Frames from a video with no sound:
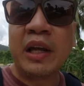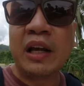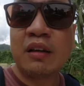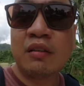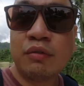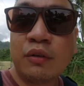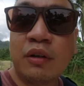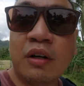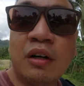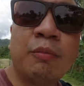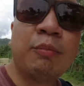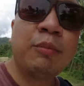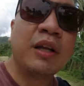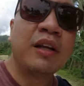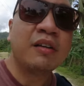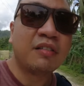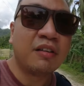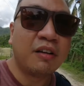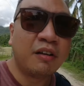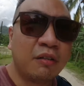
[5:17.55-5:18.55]
as for our
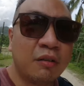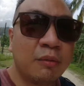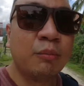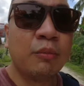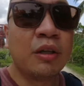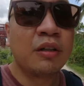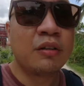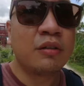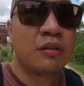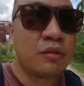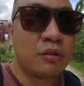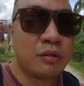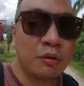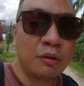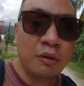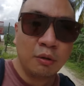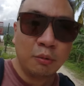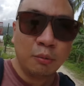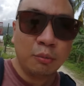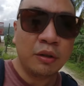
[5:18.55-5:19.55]
place, I also am not
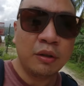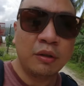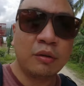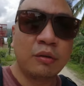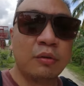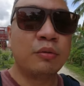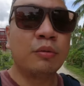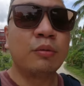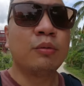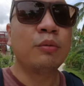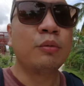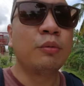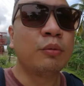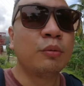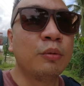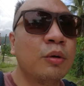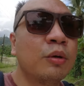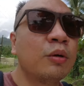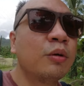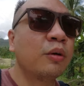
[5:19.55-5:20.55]
sure what
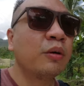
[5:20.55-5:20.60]
to